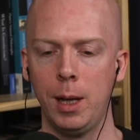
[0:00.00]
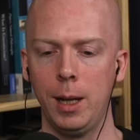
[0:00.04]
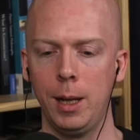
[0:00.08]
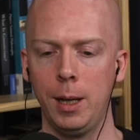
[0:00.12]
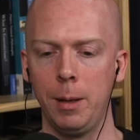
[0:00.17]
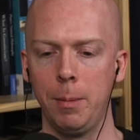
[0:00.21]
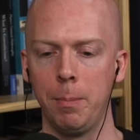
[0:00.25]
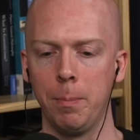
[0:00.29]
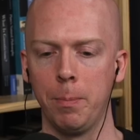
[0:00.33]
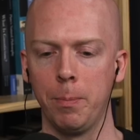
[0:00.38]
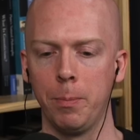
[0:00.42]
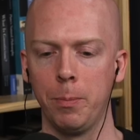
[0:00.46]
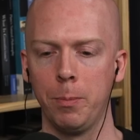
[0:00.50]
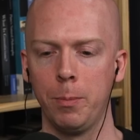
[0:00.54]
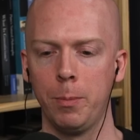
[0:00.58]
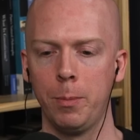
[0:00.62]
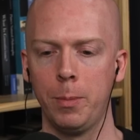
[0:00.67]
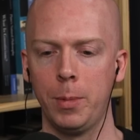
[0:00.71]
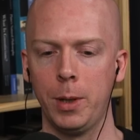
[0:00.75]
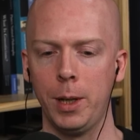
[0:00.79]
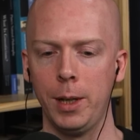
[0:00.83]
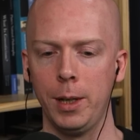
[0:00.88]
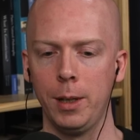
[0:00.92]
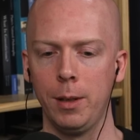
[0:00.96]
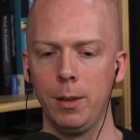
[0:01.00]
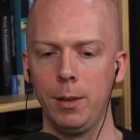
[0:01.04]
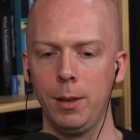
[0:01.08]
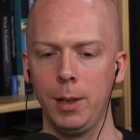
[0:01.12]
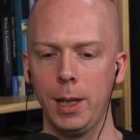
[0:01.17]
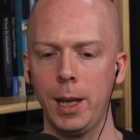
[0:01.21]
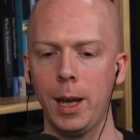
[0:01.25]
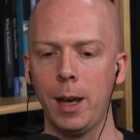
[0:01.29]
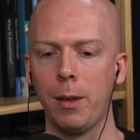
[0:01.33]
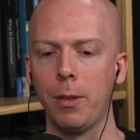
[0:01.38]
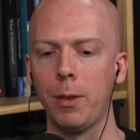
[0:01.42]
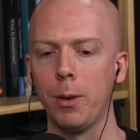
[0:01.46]
Um, but
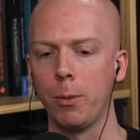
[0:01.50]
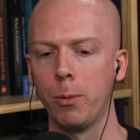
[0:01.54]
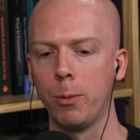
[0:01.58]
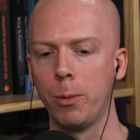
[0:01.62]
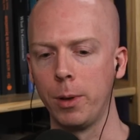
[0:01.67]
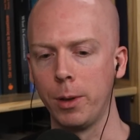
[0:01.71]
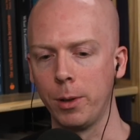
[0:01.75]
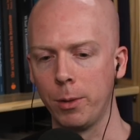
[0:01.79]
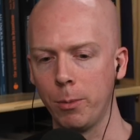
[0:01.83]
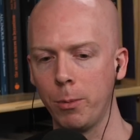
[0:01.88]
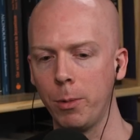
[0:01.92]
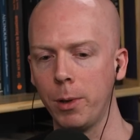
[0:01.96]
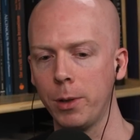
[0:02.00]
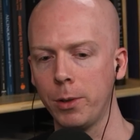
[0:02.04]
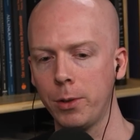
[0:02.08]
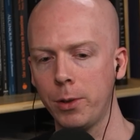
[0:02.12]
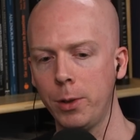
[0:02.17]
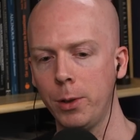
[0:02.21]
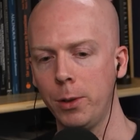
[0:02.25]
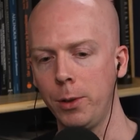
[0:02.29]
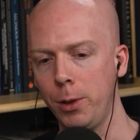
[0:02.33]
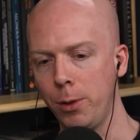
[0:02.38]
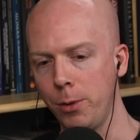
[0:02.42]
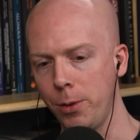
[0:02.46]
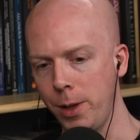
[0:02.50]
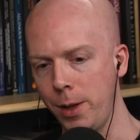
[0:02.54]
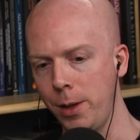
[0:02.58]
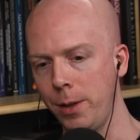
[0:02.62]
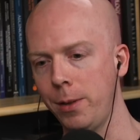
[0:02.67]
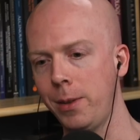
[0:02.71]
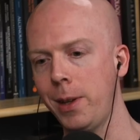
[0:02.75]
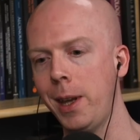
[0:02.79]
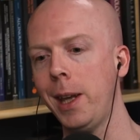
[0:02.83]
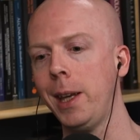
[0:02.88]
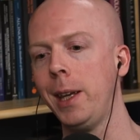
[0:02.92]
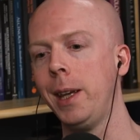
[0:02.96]
yeah, that we're, we're still, you're
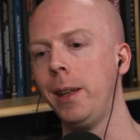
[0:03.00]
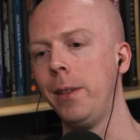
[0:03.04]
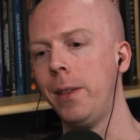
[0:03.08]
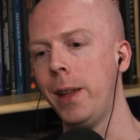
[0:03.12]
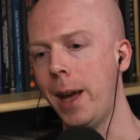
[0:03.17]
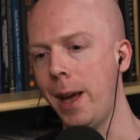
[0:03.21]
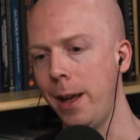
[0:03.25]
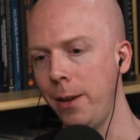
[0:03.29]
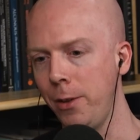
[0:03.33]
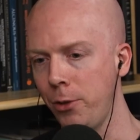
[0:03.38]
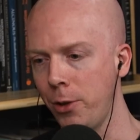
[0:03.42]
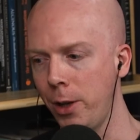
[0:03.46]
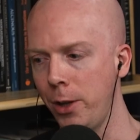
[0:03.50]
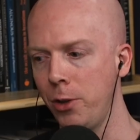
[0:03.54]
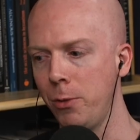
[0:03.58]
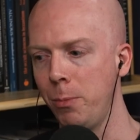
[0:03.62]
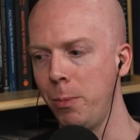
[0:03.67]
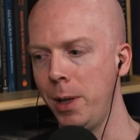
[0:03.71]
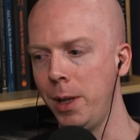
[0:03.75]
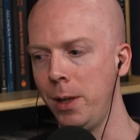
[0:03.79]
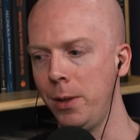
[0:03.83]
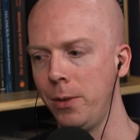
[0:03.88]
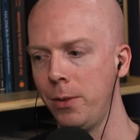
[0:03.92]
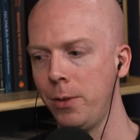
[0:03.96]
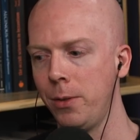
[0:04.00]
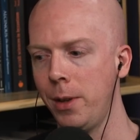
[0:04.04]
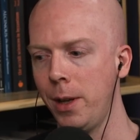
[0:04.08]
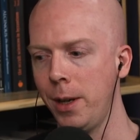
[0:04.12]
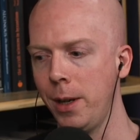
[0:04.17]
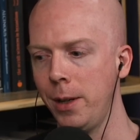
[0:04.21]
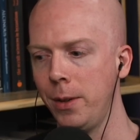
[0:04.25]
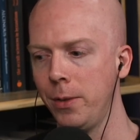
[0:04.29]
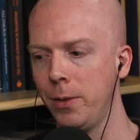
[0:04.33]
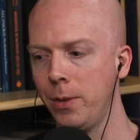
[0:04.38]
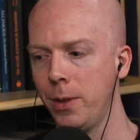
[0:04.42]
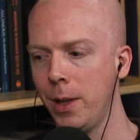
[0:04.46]
then taking that judgment
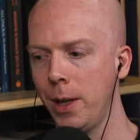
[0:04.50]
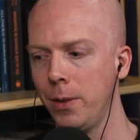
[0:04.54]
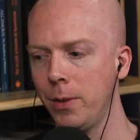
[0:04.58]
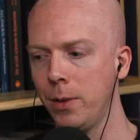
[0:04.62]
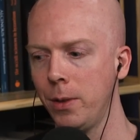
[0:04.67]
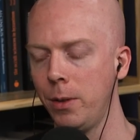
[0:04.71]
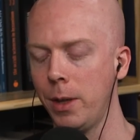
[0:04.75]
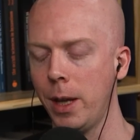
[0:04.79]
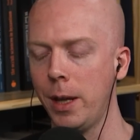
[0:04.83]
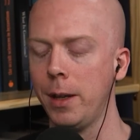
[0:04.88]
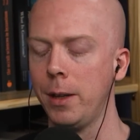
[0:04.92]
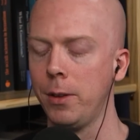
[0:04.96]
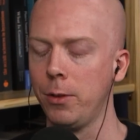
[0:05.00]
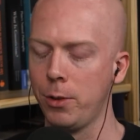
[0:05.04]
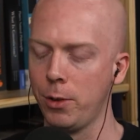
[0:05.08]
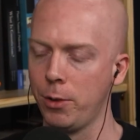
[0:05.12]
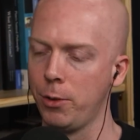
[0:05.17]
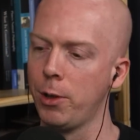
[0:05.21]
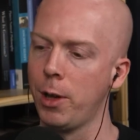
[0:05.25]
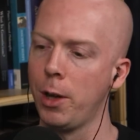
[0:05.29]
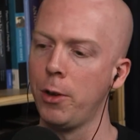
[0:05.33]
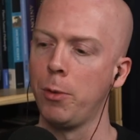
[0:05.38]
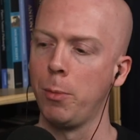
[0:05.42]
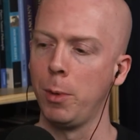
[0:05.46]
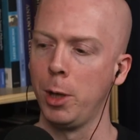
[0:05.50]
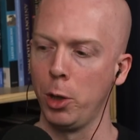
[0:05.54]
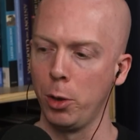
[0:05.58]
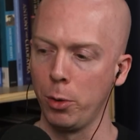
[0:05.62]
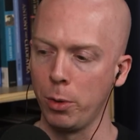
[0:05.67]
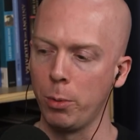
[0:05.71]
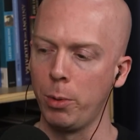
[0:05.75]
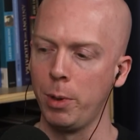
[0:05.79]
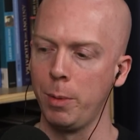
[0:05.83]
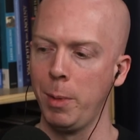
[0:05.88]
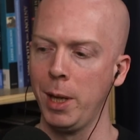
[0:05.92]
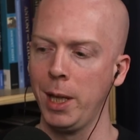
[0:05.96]
that it, that's not a judgment,
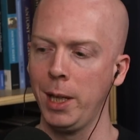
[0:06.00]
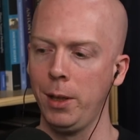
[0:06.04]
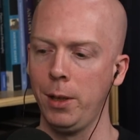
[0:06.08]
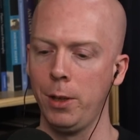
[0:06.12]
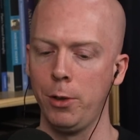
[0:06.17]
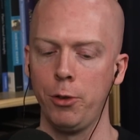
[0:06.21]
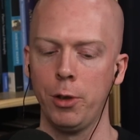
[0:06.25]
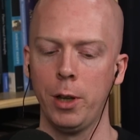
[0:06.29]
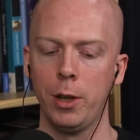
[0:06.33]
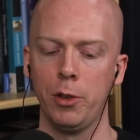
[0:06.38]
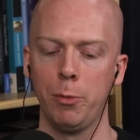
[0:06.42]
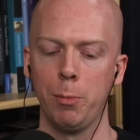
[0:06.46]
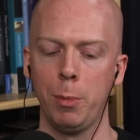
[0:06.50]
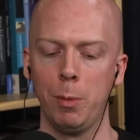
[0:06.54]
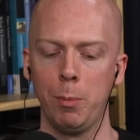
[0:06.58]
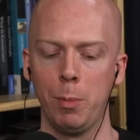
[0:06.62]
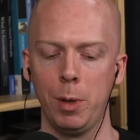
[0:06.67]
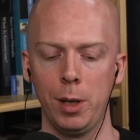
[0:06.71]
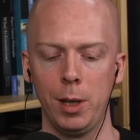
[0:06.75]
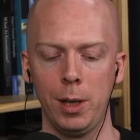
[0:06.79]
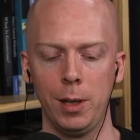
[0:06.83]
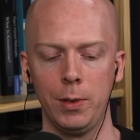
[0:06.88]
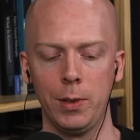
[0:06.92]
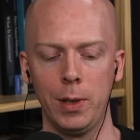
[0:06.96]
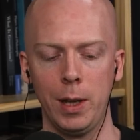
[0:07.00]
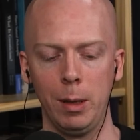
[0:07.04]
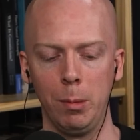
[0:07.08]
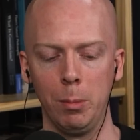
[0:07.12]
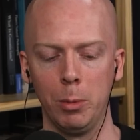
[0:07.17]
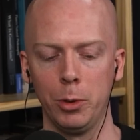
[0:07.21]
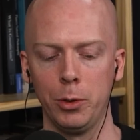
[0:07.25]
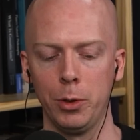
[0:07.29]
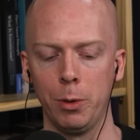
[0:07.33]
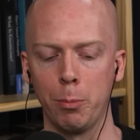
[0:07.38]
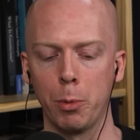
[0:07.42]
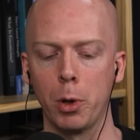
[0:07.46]
you're the one making the judgment, but it's
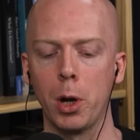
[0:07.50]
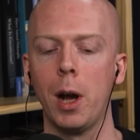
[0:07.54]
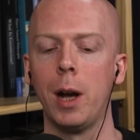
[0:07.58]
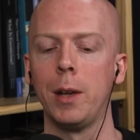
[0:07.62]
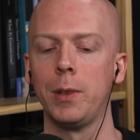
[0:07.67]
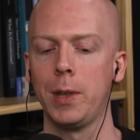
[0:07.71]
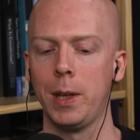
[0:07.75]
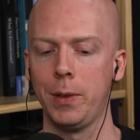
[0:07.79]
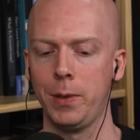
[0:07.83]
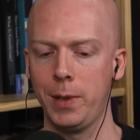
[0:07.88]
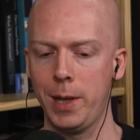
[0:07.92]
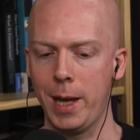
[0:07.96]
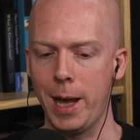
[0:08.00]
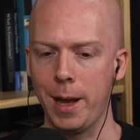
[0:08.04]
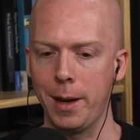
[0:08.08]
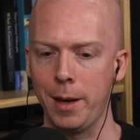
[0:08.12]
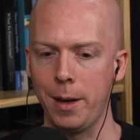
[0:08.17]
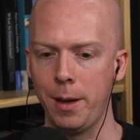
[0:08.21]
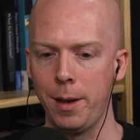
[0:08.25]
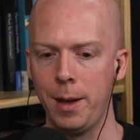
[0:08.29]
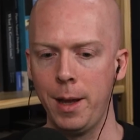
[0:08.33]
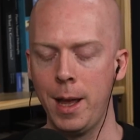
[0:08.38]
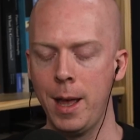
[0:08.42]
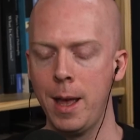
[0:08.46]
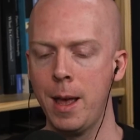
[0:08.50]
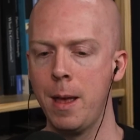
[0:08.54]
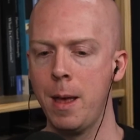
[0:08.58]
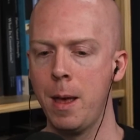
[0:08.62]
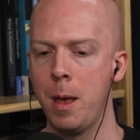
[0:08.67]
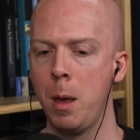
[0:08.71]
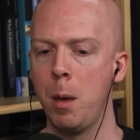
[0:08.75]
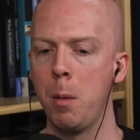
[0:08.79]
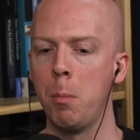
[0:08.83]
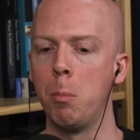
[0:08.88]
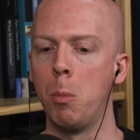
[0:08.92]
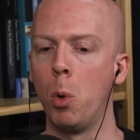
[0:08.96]
able to process data
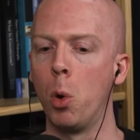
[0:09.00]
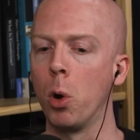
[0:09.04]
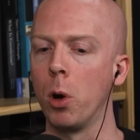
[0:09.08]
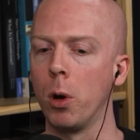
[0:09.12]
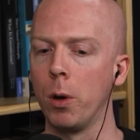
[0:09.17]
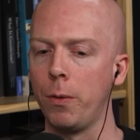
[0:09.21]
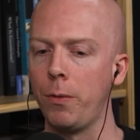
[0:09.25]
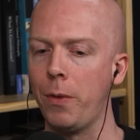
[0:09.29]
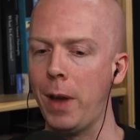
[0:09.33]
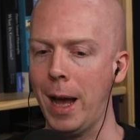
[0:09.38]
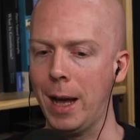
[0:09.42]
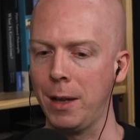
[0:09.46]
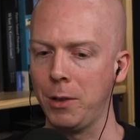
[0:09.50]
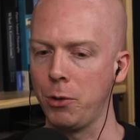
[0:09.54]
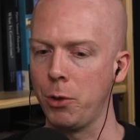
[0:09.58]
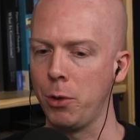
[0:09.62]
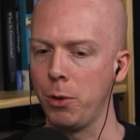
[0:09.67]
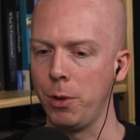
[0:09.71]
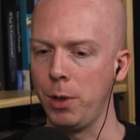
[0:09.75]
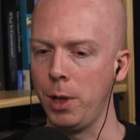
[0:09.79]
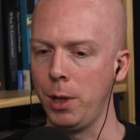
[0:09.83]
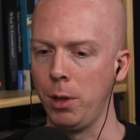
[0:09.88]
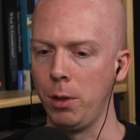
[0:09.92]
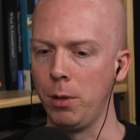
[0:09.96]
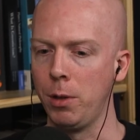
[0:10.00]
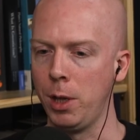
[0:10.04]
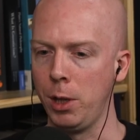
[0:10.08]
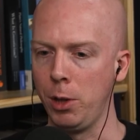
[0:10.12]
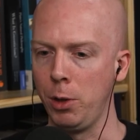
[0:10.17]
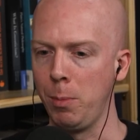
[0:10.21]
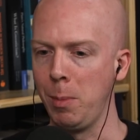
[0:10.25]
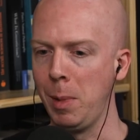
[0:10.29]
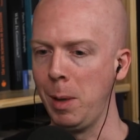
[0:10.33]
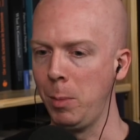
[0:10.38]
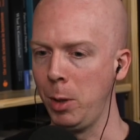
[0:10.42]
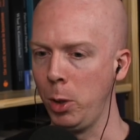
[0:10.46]
more faster than,
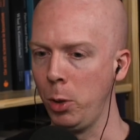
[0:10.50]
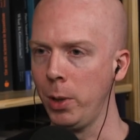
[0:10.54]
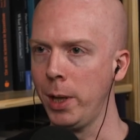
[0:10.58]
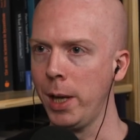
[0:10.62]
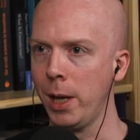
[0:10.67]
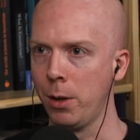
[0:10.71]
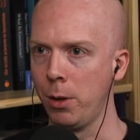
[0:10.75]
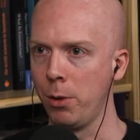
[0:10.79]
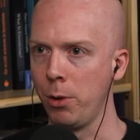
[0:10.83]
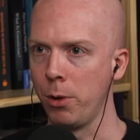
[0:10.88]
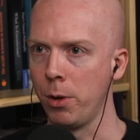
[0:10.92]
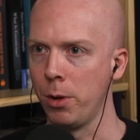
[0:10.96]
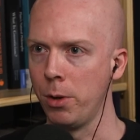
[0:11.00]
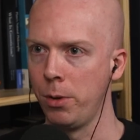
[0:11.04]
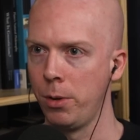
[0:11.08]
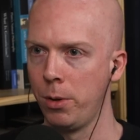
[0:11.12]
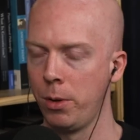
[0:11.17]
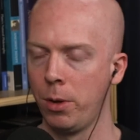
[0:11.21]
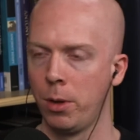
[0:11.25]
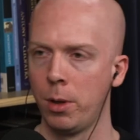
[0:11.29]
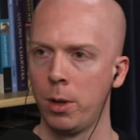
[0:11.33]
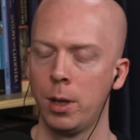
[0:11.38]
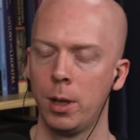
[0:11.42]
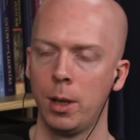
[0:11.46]
than maybe you can on your own.